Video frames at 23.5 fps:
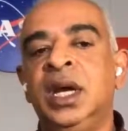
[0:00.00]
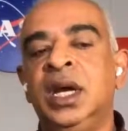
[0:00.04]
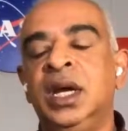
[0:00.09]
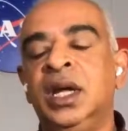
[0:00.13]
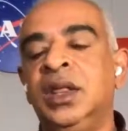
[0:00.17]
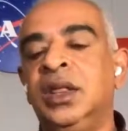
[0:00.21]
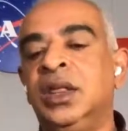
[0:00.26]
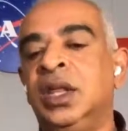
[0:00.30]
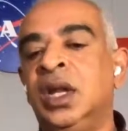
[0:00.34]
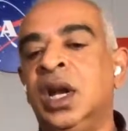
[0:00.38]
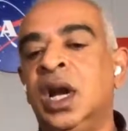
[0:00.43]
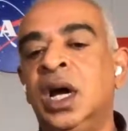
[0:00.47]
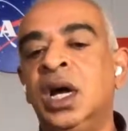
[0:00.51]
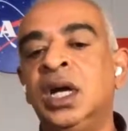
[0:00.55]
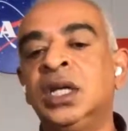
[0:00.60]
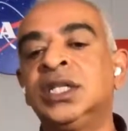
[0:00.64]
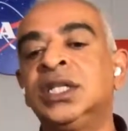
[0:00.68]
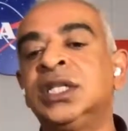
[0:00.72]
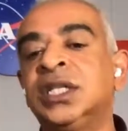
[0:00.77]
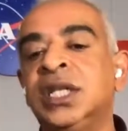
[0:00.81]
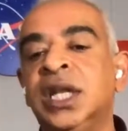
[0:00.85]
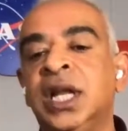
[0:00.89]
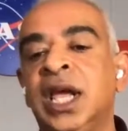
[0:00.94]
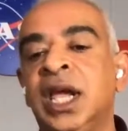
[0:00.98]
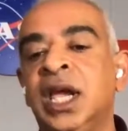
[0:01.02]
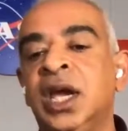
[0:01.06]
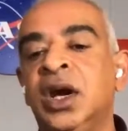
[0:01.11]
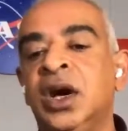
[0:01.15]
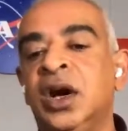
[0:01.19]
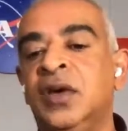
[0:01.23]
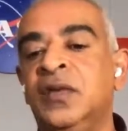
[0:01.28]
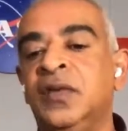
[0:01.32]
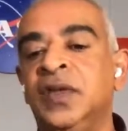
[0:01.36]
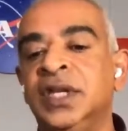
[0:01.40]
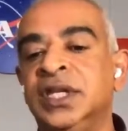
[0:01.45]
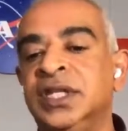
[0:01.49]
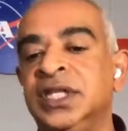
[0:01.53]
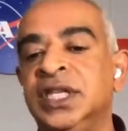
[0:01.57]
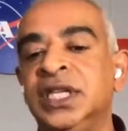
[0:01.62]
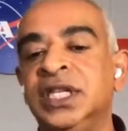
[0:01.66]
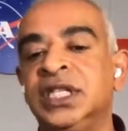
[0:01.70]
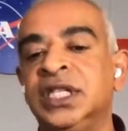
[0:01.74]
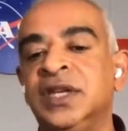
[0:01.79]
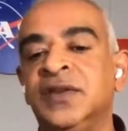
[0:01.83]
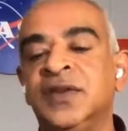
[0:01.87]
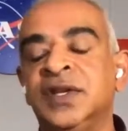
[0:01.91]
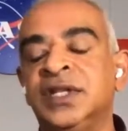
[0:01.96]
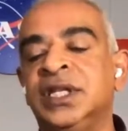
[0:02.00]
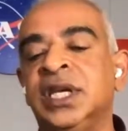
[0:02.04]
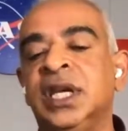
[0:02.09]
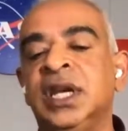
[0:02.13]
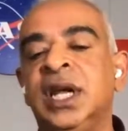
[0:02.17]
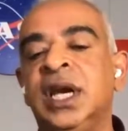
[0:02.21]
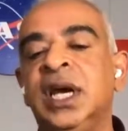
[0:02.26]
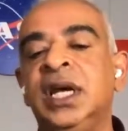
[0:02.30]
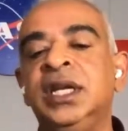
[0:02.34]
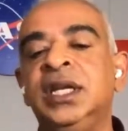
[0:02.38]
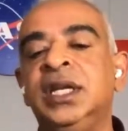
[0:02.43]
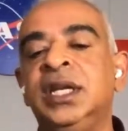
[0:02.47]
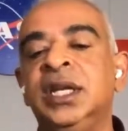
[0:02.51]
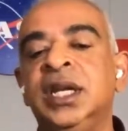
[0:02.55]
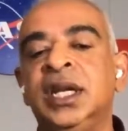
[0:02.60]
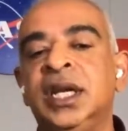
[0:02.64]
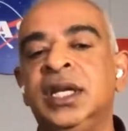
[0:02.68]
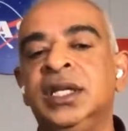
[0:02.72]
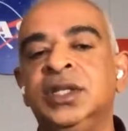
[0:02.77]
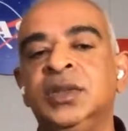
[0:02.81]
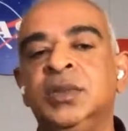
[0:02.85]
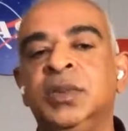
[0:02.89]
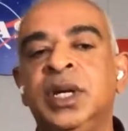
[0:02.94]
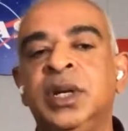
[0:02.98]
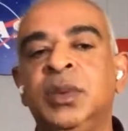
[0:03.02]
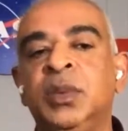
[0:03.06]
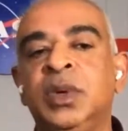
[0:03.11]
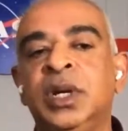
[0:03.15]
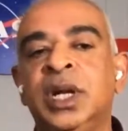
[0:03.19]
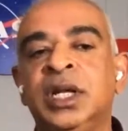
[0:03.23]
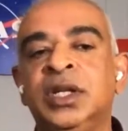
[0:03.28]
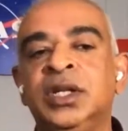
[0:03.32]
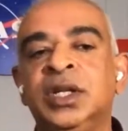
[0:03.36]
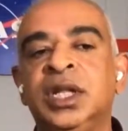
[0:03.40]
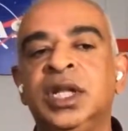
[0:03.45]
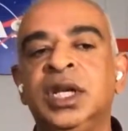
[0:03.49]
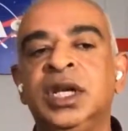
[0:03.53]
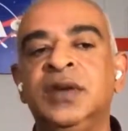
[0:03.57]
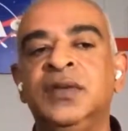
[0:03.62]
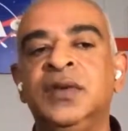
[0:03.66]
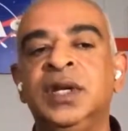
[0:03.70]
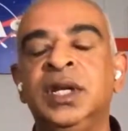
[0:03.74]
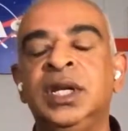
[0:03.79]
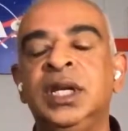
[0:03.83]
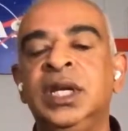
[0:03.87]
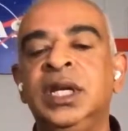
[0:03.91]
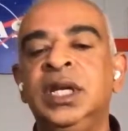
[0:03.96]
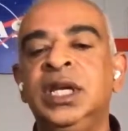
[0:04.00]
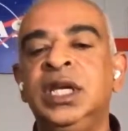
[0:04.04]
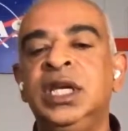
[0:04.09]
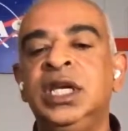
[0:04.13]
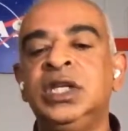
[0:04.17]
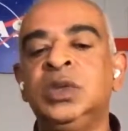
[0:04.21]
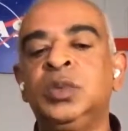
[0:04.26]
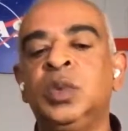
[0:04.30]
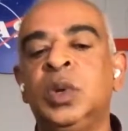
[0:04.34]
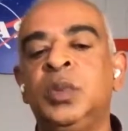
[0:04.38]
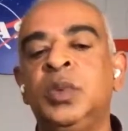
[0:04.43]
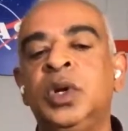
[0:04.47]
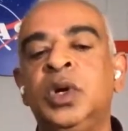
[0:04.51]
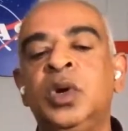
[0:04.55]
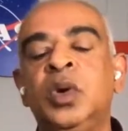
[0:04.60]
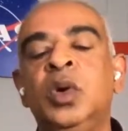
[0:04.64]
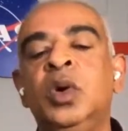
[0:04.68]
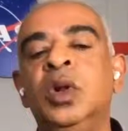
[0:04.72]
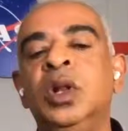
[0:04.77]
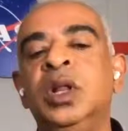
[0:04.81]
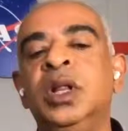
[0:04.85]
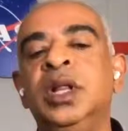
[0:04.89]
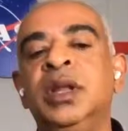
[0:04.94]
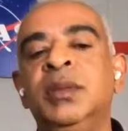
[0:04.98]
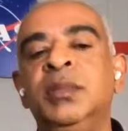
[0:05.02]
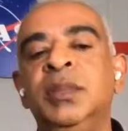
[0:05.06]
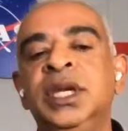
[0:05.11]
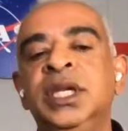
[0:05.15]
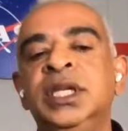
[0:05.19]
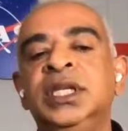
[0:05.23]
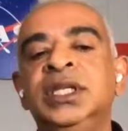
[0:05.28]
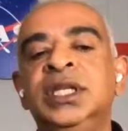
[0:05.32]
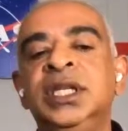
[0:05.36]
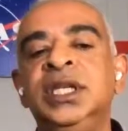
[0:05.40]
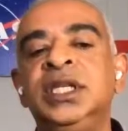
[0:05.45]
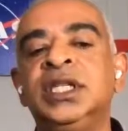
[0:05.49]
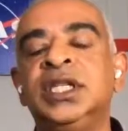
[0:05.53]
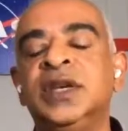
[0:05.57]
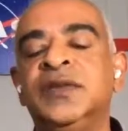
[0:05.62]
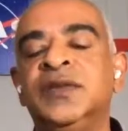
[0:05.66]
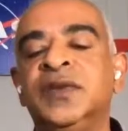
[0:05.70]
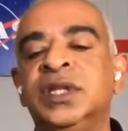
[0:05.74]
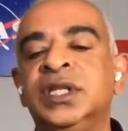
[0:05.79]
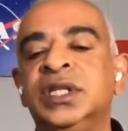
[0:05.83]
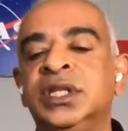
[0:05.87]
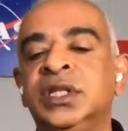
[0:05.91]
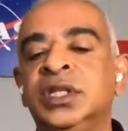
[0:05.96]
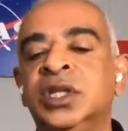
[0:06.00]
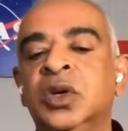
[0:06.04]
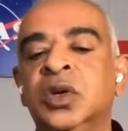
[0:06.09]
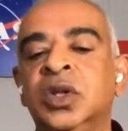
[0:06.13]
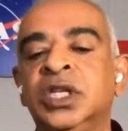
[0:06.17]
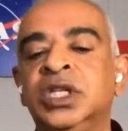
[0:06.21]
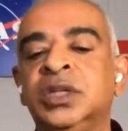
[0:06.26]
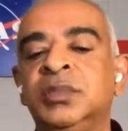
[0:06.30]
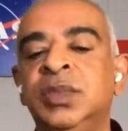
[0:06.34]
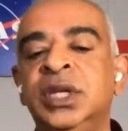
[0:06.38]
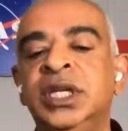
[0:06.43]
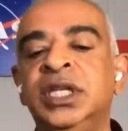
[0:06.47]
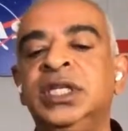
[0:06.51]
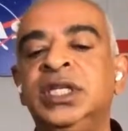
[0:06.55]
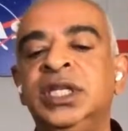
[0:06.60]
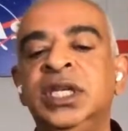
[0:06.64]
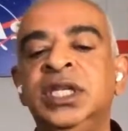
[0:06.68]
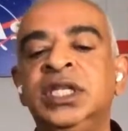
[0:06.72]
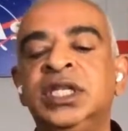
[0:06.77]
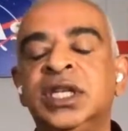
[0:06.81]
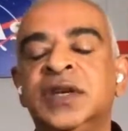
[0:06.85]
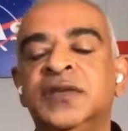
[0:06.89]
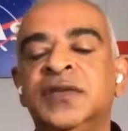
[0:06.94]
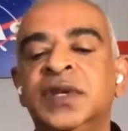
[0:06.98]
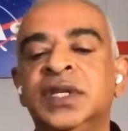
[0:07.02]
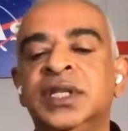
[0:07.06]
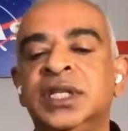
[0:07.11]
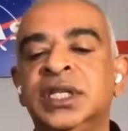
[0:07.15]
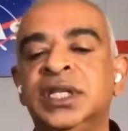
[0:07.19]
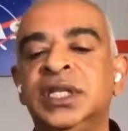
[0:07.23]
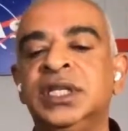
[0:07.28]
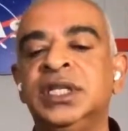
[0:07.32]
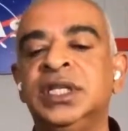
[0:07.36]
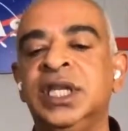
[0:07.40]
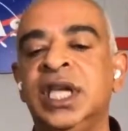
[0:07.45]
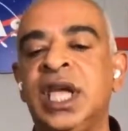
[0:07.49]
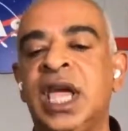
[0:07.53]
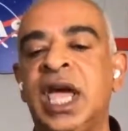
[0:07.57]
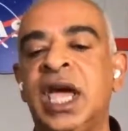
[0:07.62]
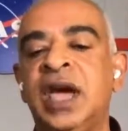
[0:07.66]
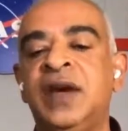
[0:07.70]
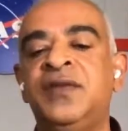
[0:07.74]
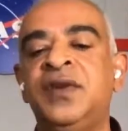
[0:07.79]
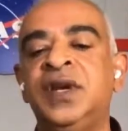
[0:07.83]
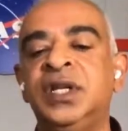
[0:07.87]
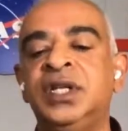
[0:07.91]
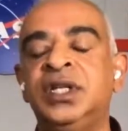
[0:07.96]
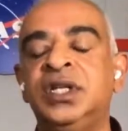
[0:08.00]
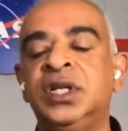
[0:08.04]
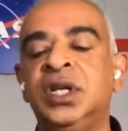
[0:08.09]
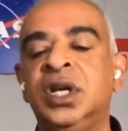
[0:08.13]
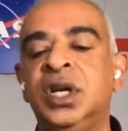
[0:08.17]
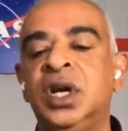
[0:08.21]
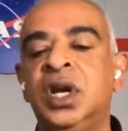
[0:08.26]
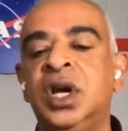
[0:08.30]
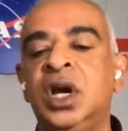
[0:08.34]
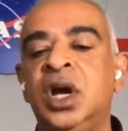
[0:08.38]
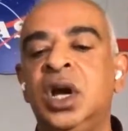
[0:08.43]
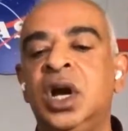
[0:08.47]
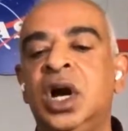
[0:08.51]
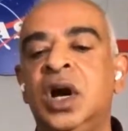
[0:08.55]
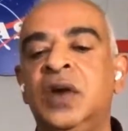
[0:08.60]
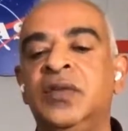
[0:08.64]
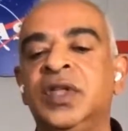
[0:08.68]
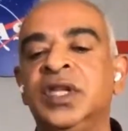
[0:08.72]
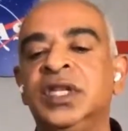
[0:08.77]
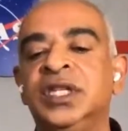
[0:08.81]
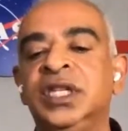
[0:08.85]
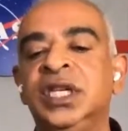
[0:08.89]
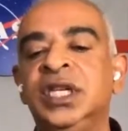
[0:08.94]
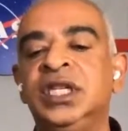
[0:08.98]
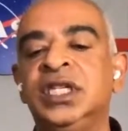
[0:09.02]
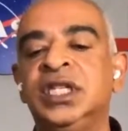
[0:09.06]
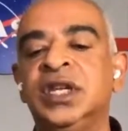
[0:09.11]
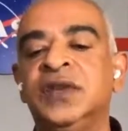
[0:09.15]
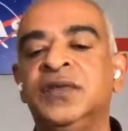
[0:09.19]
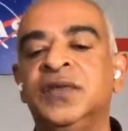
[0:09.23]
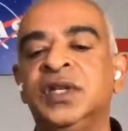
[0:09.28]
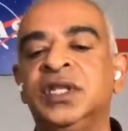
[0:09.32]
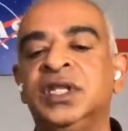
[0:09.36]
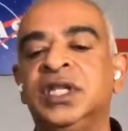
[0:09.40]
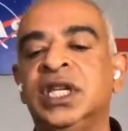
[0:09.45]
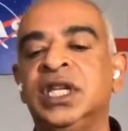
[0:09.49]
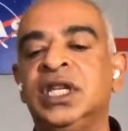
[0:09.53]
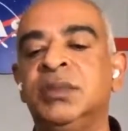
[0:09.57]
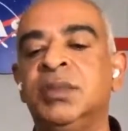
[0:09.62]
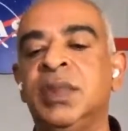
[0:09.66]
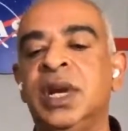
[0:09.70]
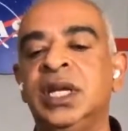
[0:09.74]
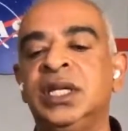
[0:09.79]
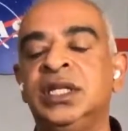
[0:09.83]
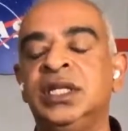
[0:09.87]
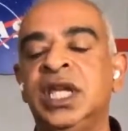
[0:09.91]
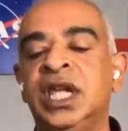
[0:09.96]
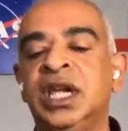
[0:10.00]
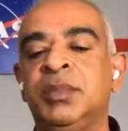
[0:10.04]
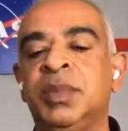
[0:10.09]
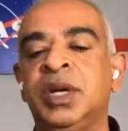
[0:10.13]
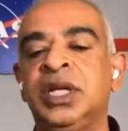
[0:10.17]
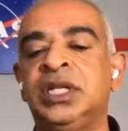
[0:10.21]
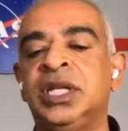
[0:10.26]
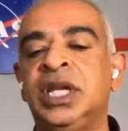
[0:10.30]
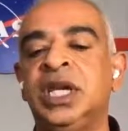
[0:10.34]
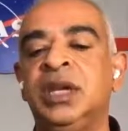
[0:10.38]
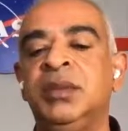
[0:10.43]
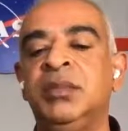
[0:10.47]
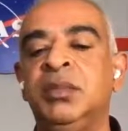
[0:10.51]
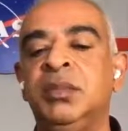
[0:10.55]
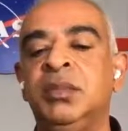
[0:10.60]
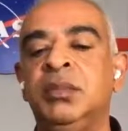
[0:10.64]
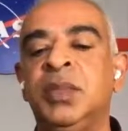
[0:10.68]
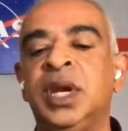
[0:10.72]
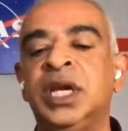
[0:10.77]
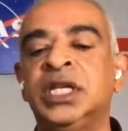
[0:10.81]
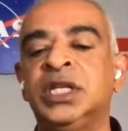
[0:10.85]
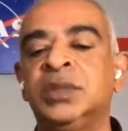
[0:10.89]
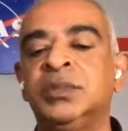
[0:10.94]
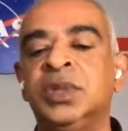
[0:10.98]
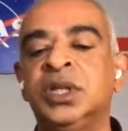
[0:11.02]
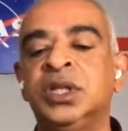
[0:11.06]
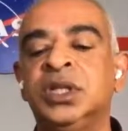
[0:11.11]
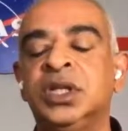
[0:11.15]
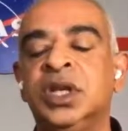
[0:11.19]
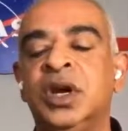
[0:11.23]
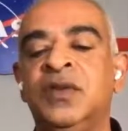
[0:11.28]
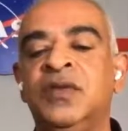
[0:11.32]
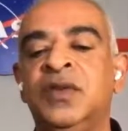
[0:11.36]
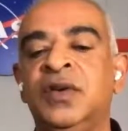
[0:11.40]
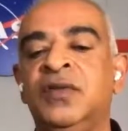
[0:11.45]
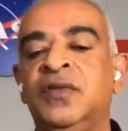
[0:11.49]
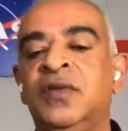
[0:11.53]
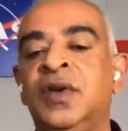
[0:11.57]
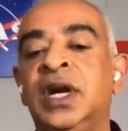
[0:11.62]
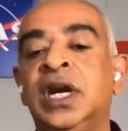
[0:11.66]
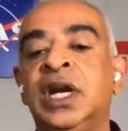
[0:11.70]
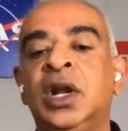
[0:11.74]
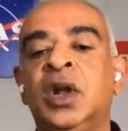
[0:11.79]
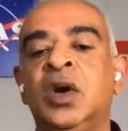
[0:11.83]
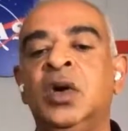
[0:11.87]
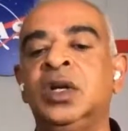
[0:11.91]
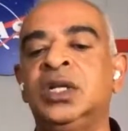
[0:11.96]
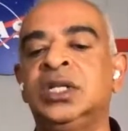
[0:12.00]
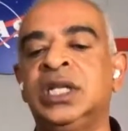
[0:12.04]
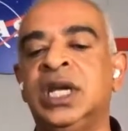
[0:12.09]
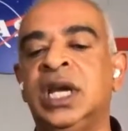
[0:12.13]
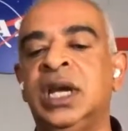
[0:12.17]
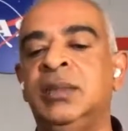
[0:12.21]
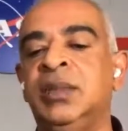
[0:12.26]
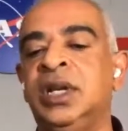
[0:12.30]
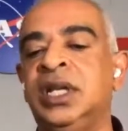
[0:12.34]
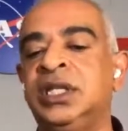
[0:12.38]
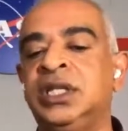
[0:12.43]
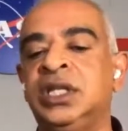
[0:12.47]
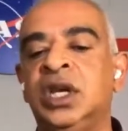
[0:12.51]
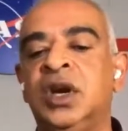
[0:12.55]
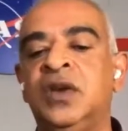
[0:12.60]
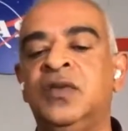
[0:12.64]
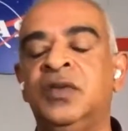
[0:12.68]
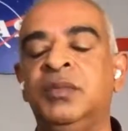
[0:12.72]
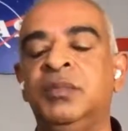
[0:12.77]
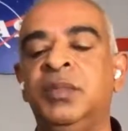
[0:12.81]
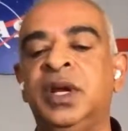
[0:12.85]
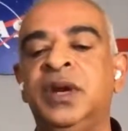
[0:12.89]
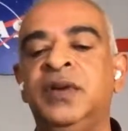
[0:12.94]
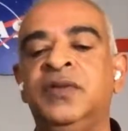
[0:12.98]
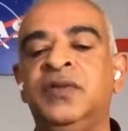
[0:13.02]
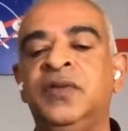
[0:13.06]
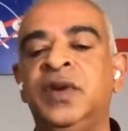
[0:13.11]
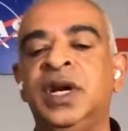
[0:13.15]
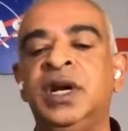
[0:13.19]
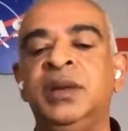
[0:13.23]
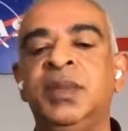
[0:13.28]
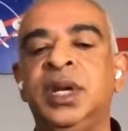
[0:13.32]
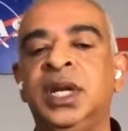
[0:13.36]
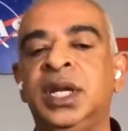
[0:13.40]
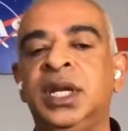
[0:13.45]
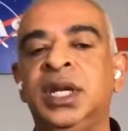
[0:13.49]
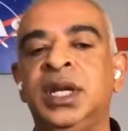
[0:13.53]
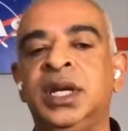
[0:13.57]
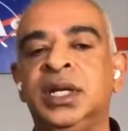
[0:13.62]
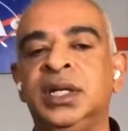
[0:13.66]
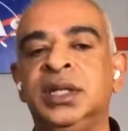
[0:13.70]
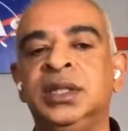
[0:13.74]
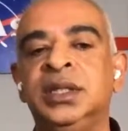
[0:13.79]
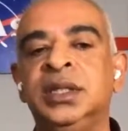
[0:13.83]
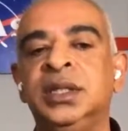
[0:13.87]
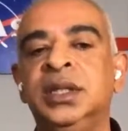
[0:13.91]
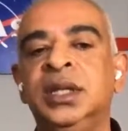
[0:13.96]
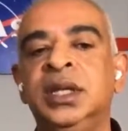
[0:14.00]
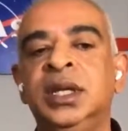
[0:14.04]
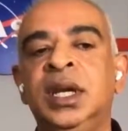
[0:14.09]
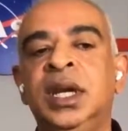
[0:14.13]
The largest layer of the sea surface height onion, as you might like to think of it, is what we call the mean sea surface. So this mean sea surface is the average of the sea surface that you might take by taking measurements over a very long time, let's say over very many years.